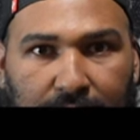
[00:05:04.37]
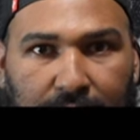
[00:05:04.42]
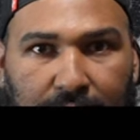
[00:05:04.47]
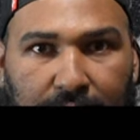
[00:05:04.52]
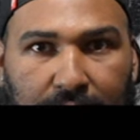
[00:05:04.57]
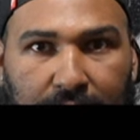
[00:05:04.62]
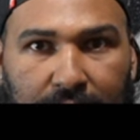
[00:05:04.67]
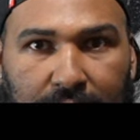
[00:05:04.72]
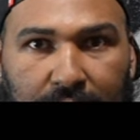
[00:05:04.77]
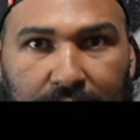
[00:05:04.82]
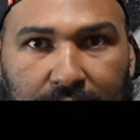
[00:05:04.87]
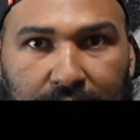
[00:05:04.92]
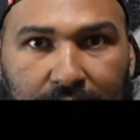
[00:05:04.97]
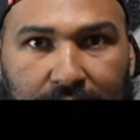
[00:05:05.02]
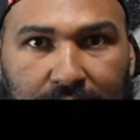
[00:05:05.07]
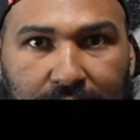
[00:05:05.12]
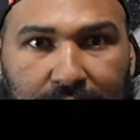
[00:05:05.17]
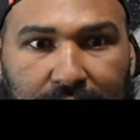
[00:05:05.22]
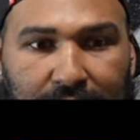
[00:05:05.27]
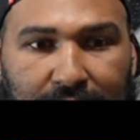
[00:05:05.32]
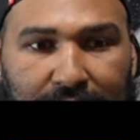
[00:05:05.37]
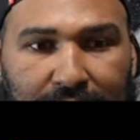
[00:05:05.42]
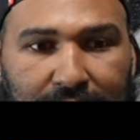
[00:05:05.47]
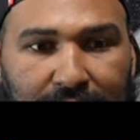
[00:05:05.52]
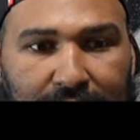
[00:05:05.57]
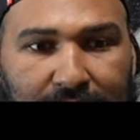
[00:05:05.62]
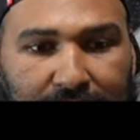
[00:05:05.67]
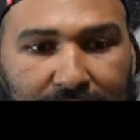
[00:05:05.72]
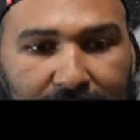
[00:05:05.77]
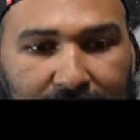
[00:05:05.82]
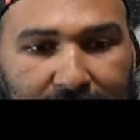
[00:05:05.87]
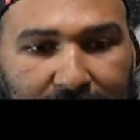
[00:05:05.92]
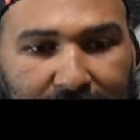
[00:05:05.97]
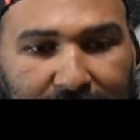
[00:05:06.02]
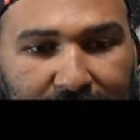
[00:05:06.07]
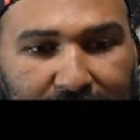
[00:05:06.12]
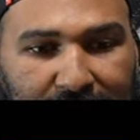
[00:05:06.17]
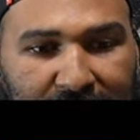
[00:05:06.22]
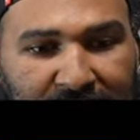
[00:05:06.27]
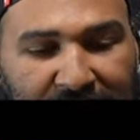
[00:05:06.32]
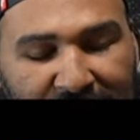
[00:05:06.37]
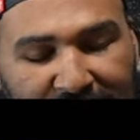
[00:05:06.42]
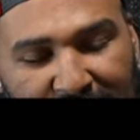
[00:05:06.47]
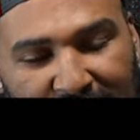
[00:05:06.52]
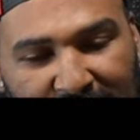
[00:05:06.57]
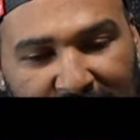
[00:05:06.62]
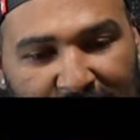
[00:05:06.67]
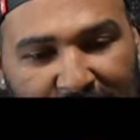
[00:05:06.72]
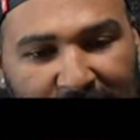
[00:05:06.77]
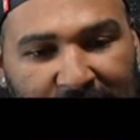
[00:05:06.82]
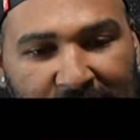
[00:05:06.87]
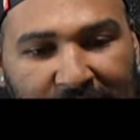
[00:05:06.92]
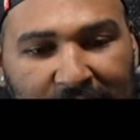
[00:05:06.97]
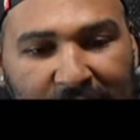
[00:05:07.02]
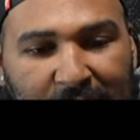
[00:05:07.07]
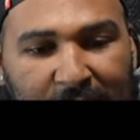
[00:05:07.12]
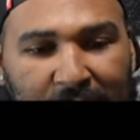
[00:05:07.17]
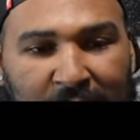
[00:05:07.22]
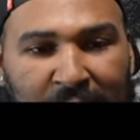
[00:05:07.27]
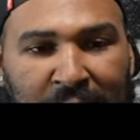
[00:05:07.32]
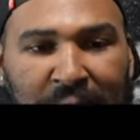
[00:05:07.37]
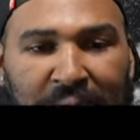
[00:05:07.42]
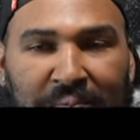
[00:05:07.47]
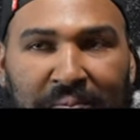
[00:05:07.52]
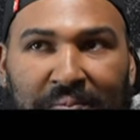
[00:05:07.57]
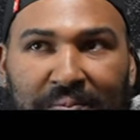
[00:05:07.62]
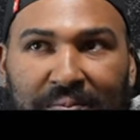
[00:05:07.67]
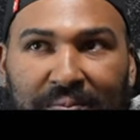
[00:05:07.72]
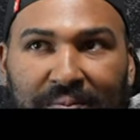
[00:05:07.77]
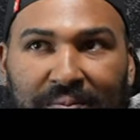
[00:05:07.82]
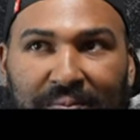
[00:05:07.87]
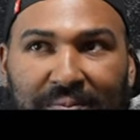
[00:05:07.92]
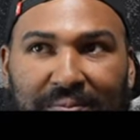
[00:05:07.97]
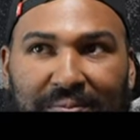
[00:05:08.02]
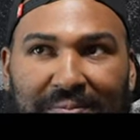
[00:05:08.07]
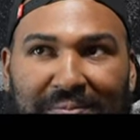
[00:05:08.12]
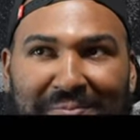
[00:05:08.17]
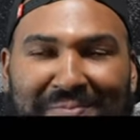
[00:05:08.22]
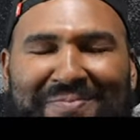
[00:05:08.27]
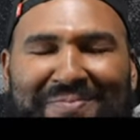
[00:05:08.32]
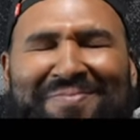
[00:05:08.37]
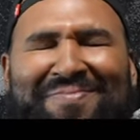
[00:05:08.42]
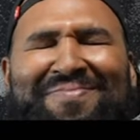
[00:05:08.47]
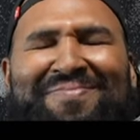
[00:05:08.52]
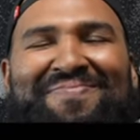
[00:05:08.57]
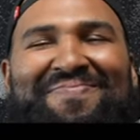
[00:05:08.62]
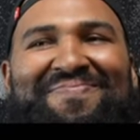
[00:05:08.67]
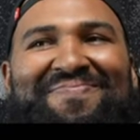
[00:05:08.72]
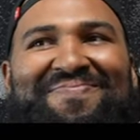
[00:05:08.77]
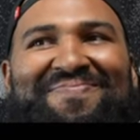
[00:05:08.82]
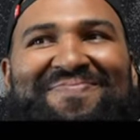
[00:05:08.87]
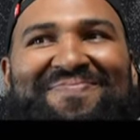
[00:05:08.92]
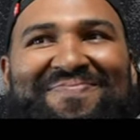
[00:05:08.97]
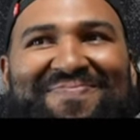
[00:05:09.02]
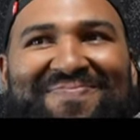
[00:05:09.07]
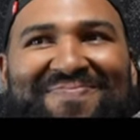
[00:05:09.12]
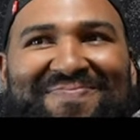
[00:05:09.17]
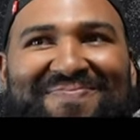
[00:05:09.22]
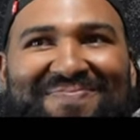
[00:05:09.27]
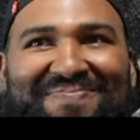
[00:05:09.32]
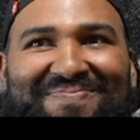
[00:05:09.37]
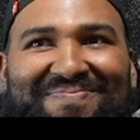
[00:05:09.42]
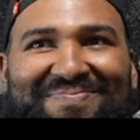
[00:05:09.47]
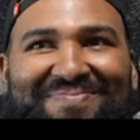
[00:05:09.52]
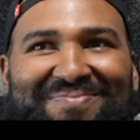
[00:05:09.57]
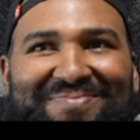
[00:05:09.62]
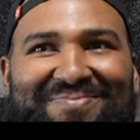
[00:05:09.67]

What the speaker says: No words are spoken by the person on screen.